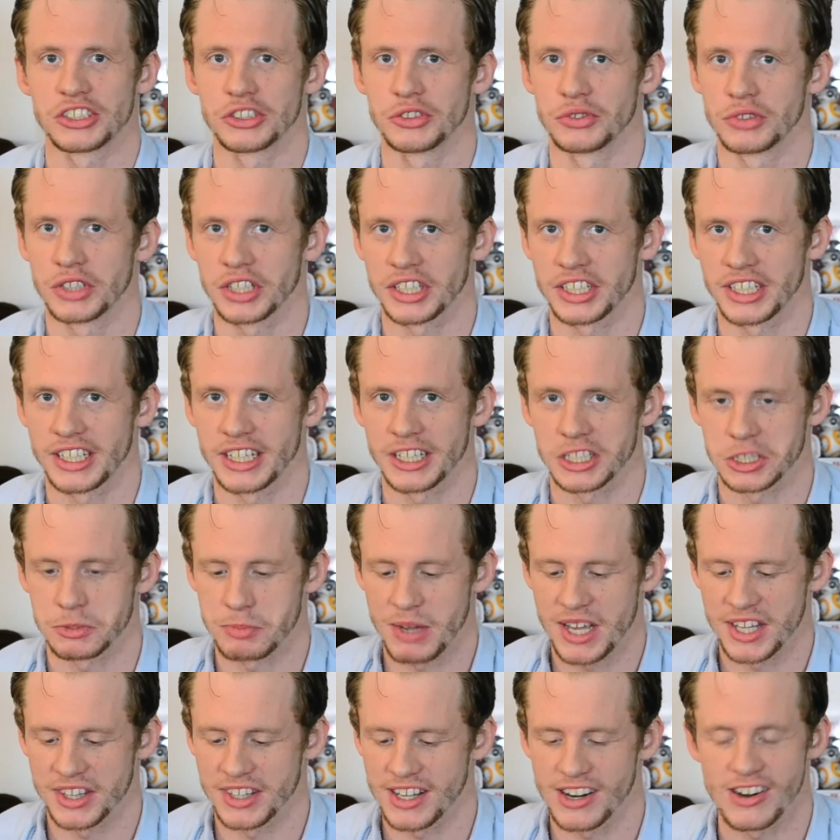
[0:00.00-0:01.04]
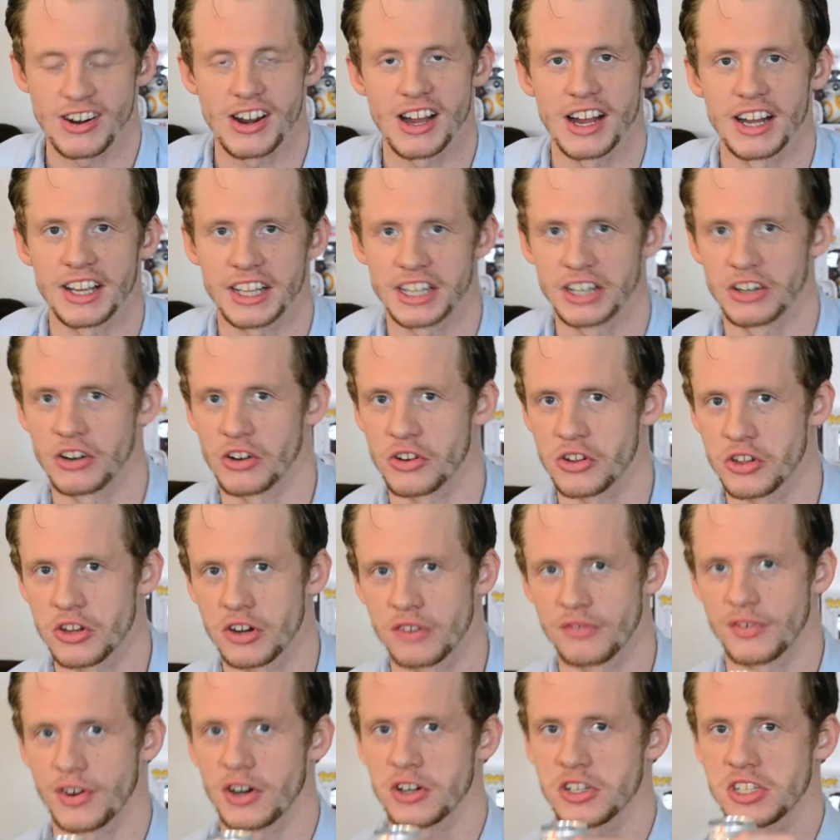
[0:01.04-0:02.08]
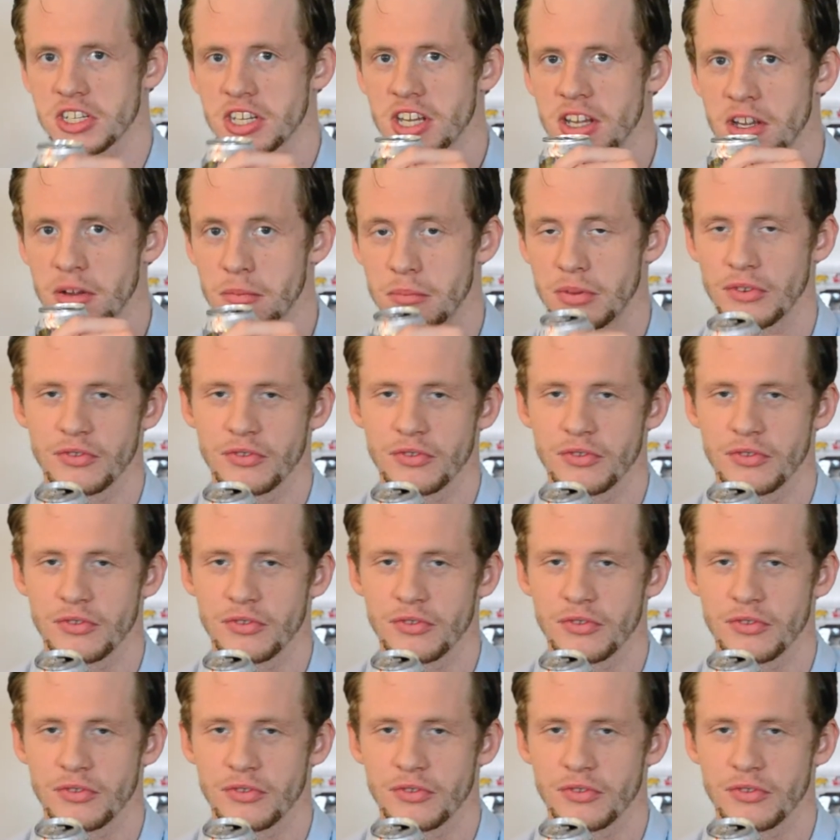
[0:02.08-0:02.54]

to really expand their hero universe